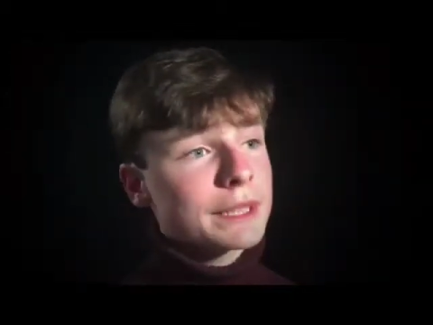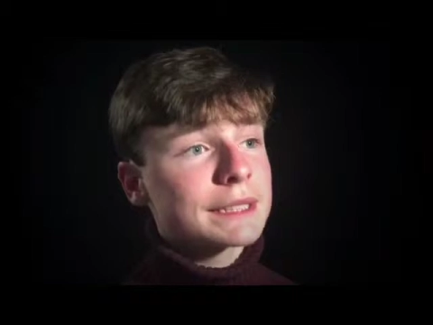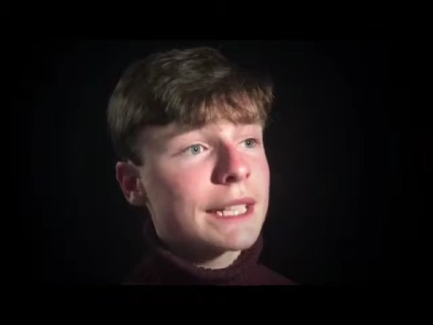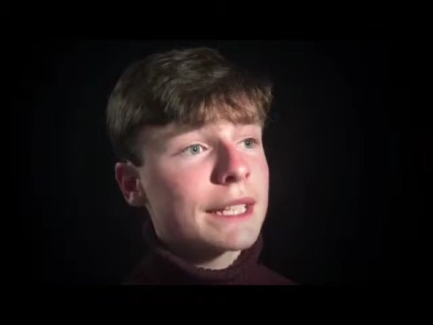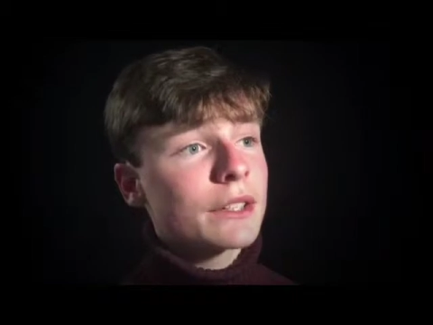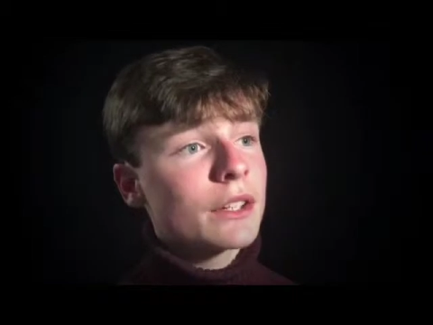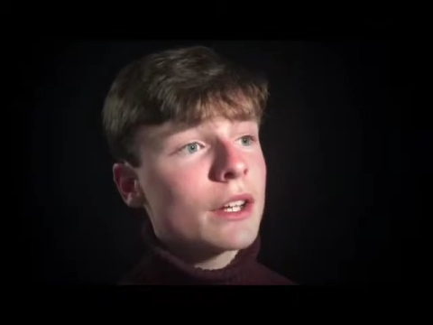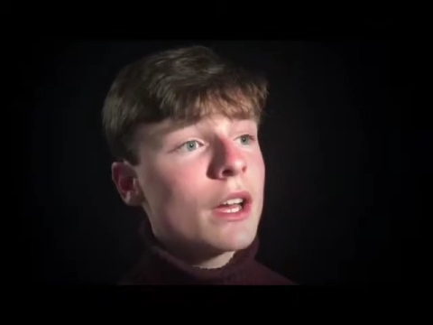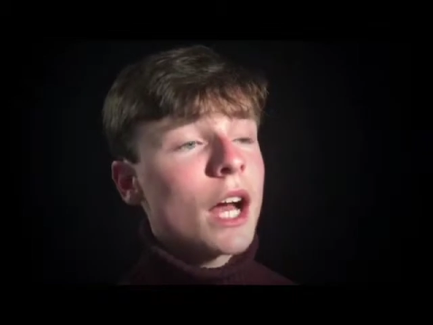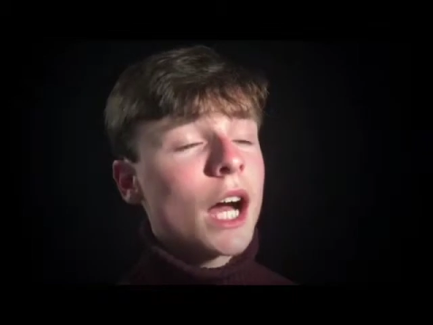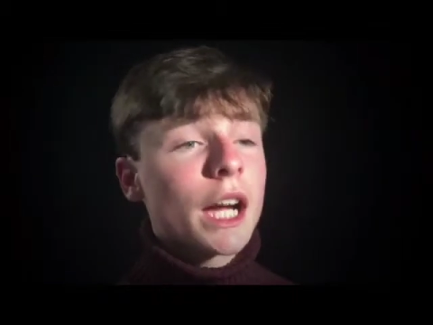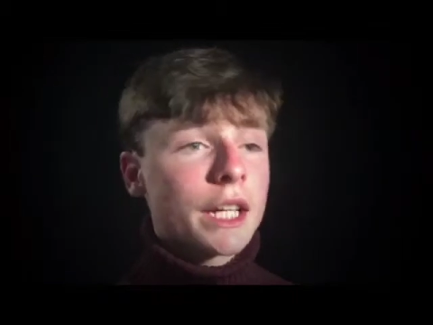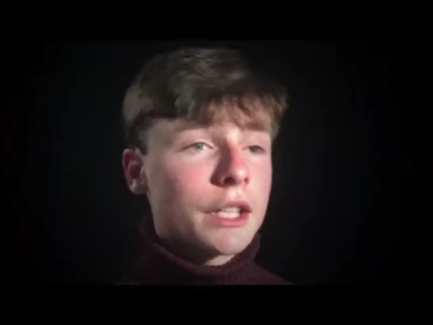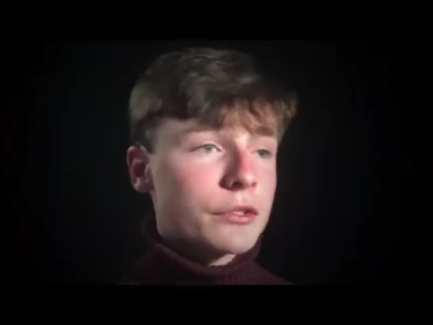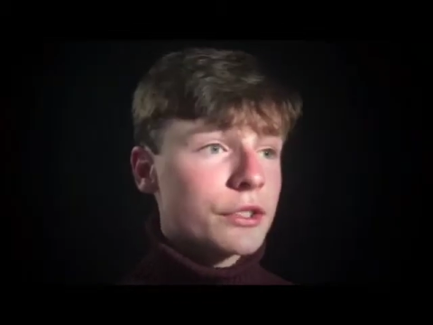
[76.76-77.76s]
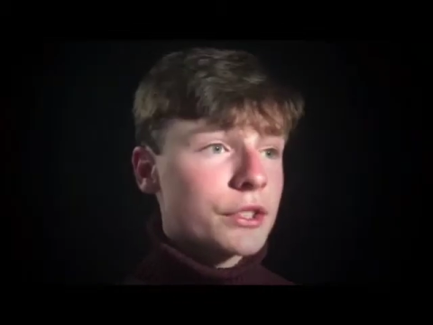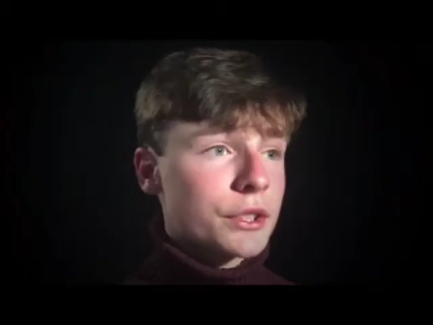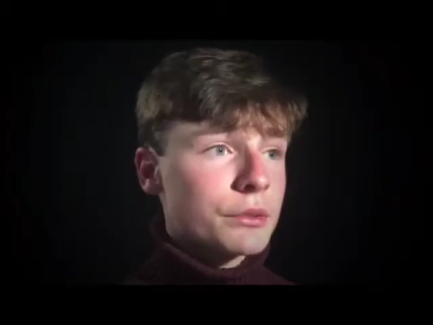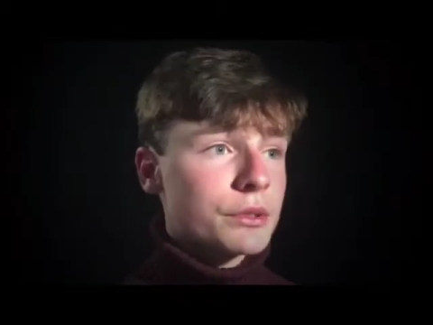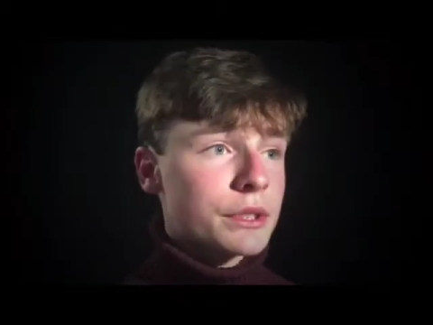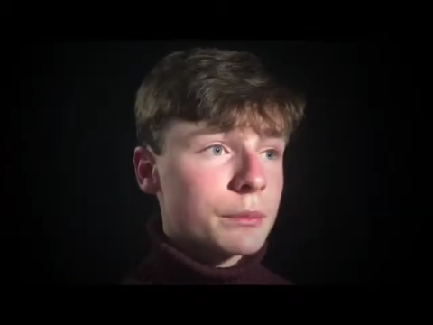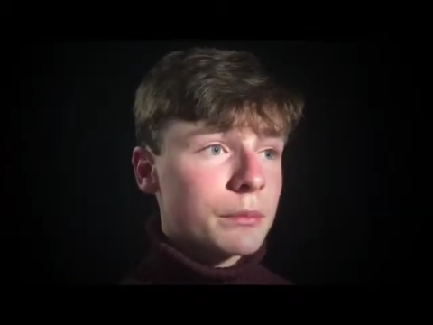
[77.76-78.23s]
weeks later, I
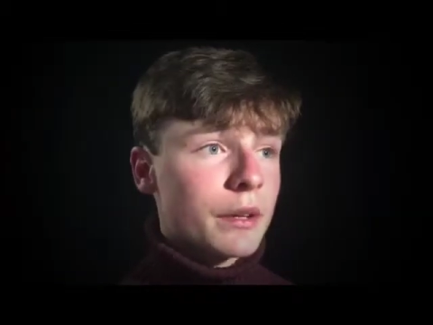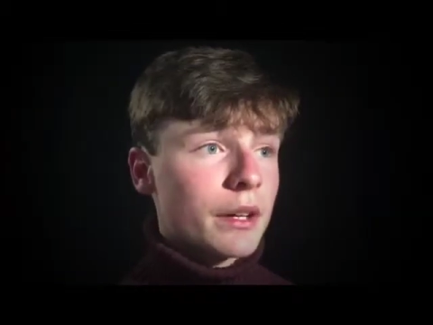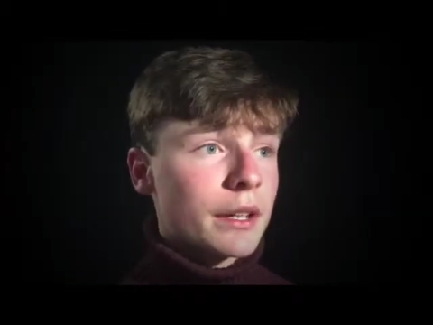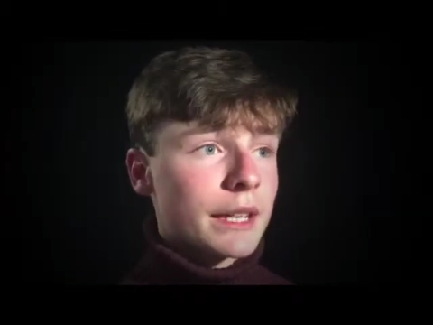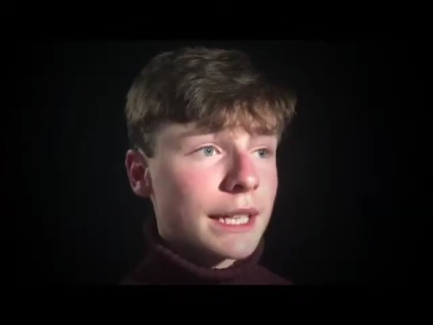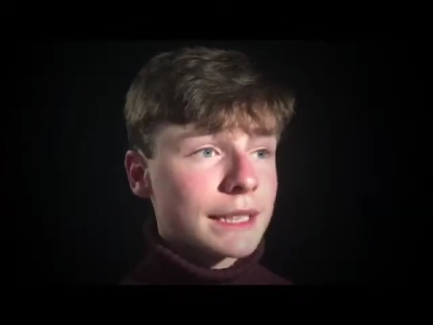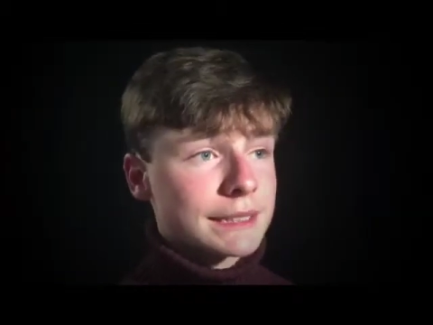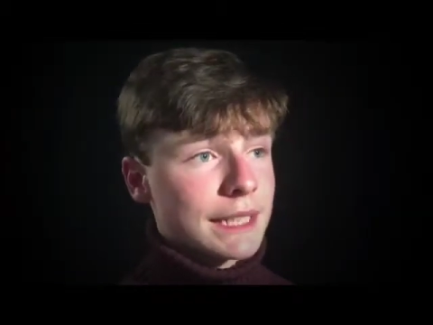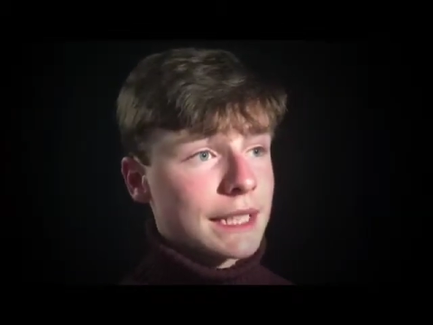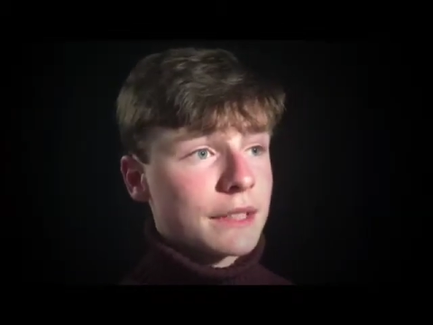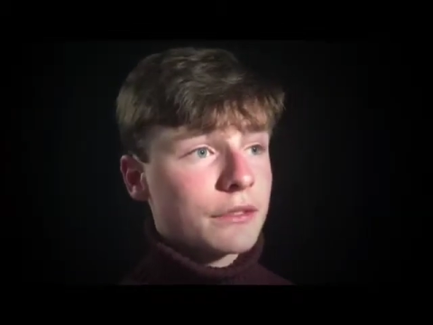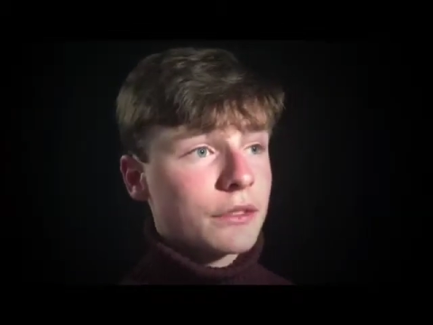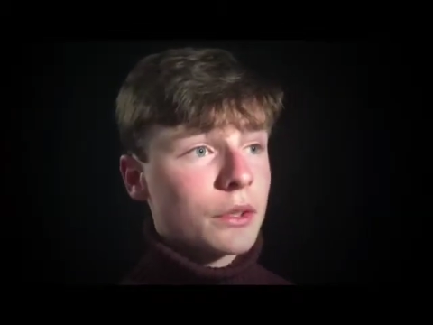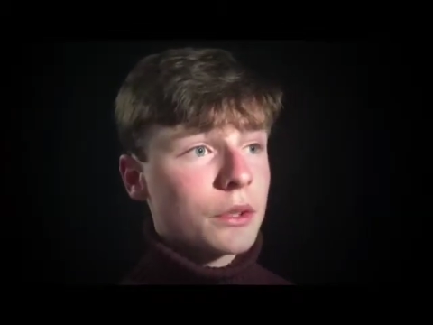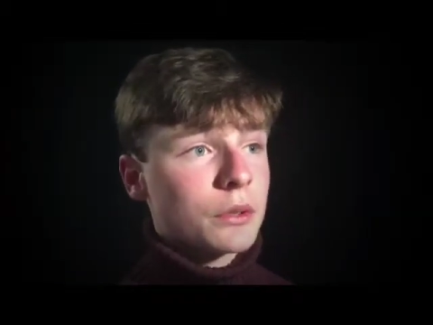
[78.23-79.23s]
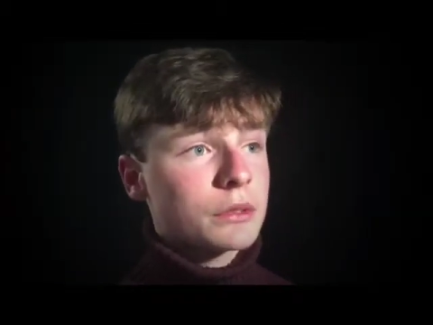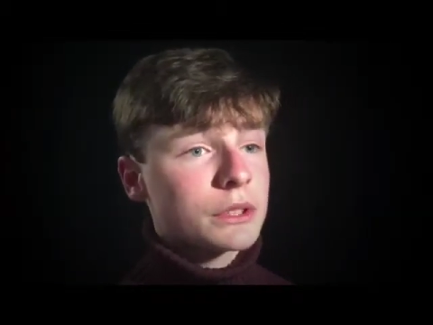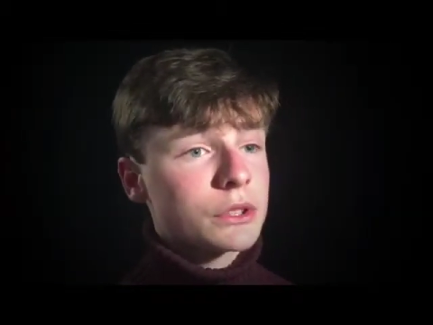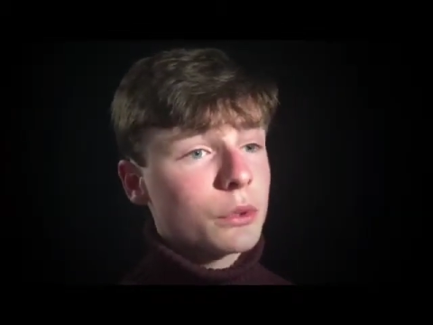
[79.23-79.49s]
introduced my ecstatic photos